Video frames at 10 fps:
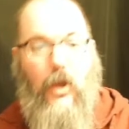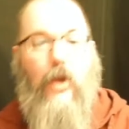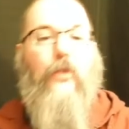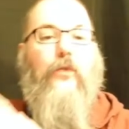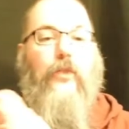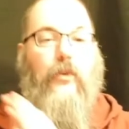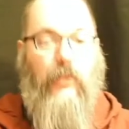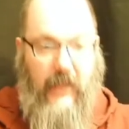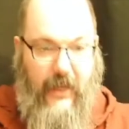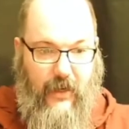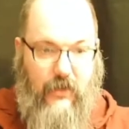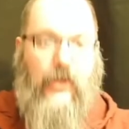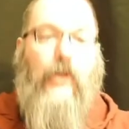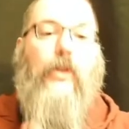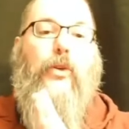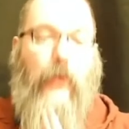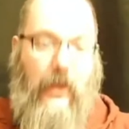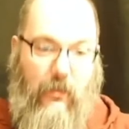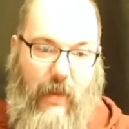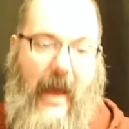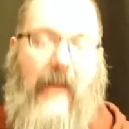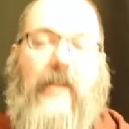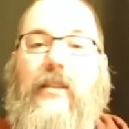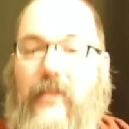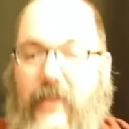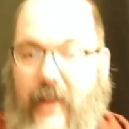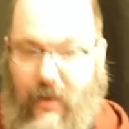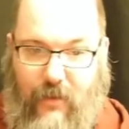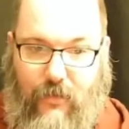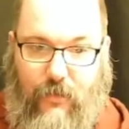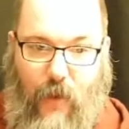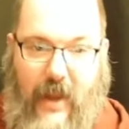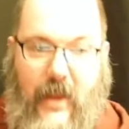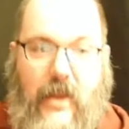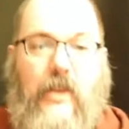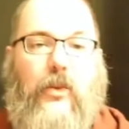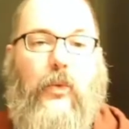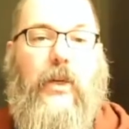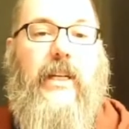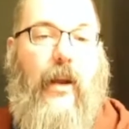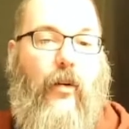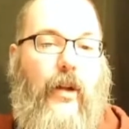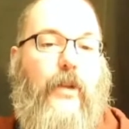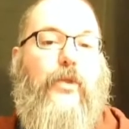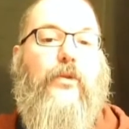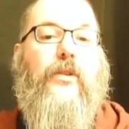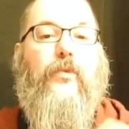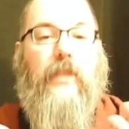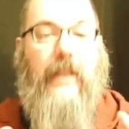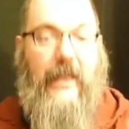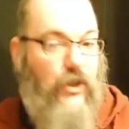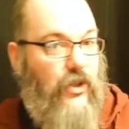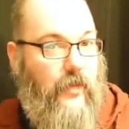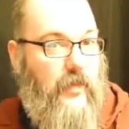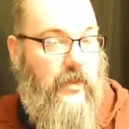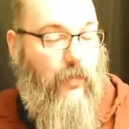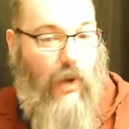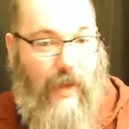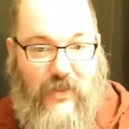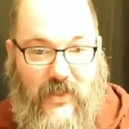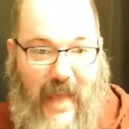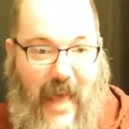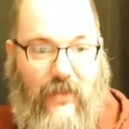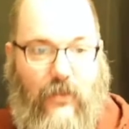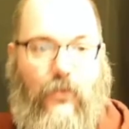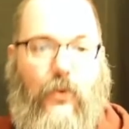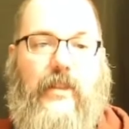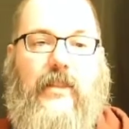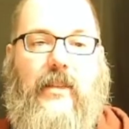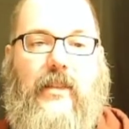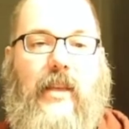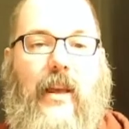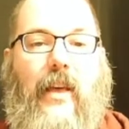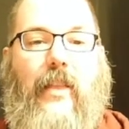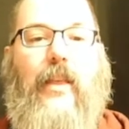for the players to impact the narrative, right? So when a narrator chooses relationships as a prime set, for instance, they